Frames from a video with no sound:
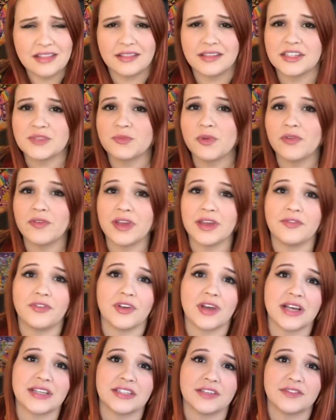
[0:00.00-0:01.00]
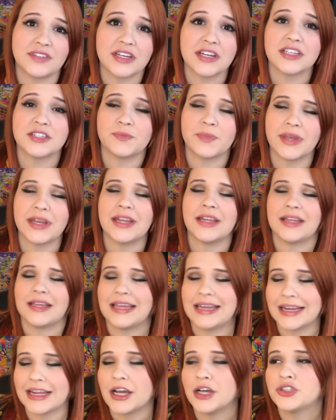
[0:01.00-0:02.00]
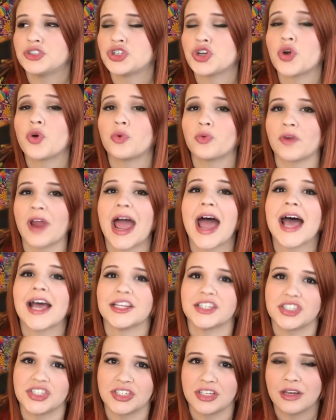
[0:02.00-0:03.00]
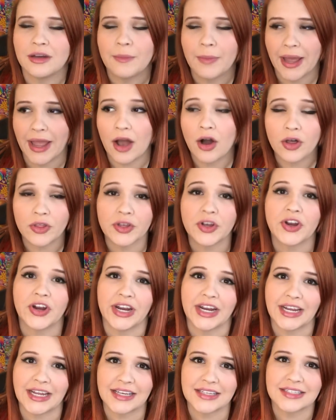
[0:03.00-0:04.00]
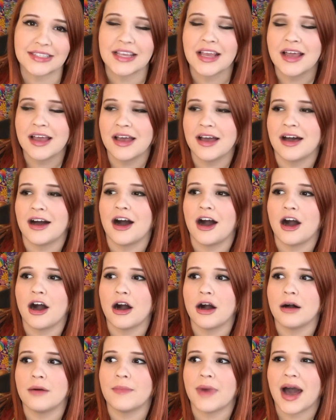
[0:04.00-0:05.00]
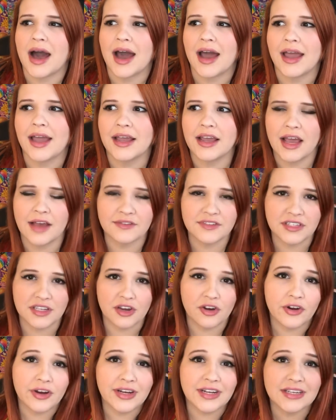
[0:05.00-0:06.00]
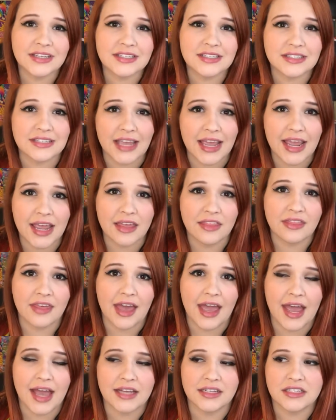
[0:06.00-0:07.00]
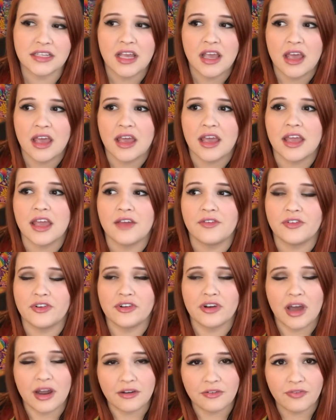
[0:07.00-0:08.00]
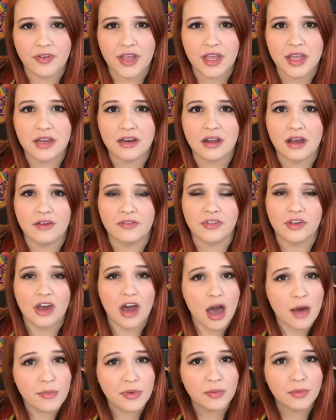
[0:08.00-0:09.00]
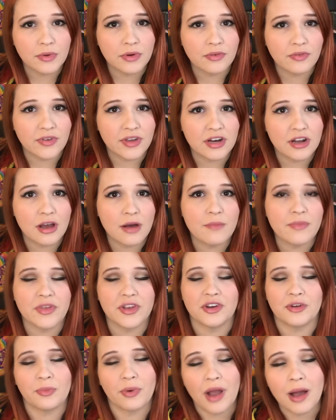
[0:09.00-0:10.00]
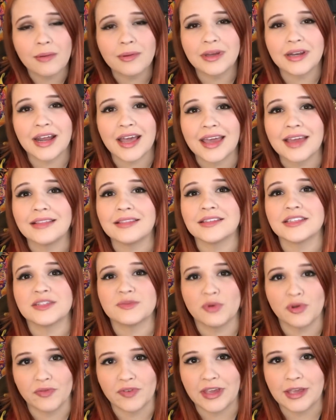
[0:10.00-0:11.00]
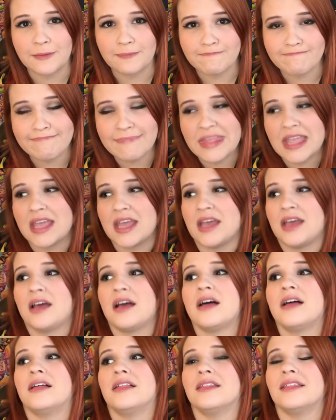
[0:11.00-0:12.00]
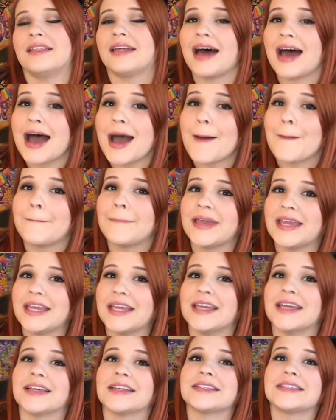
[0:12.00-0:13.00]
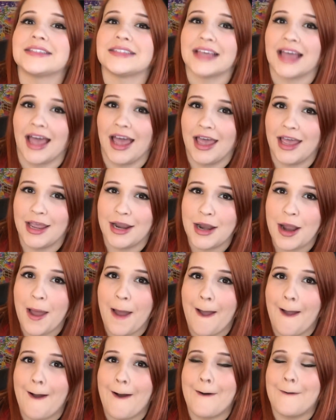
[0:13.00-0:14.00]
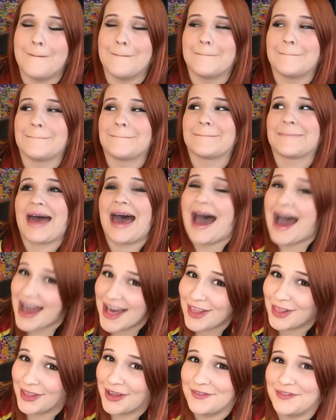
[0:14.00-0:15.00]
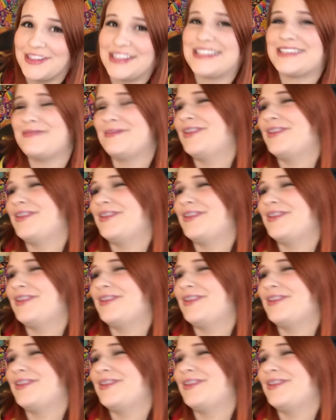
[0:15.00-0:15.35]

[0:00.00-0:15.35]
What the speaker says: This movie, if you guys have seen, has been getting trashed by all the critics. I have seen critics say that if you're not a fan of the comic book Venom, then you're probably gonna hate this movie. That being said, I love this